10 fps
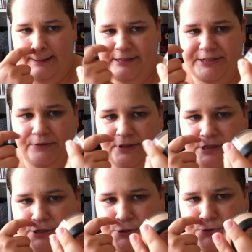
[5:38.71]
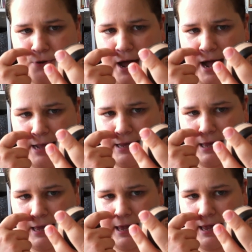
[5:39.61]
Still needs to
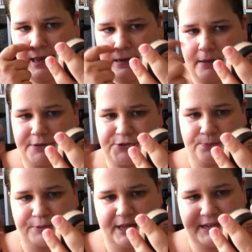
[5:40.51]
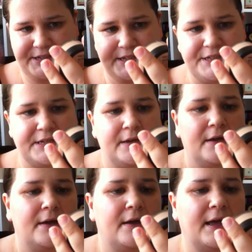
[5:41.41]
dry in some places.
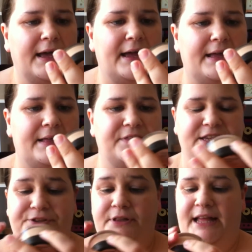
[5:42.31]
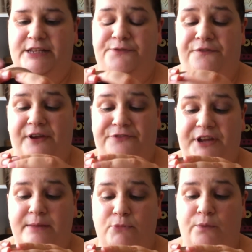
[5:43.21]
This will last for
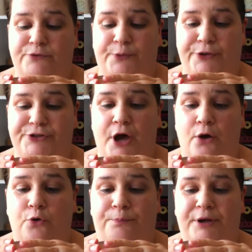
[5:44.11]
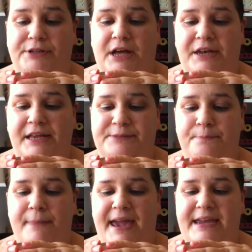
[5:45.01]
15 months once opened, and it is
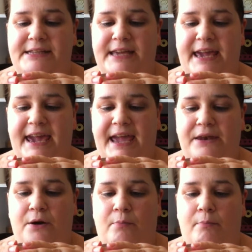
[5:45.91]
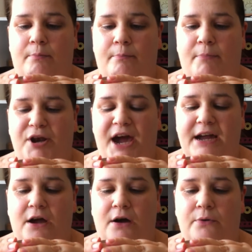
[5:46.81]
made in
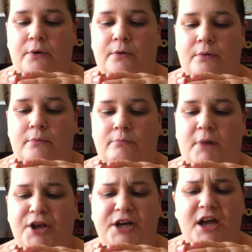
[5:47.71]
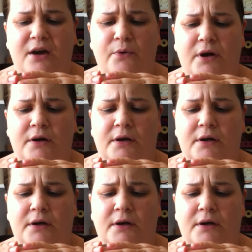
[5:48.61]
Monaco. Monaco?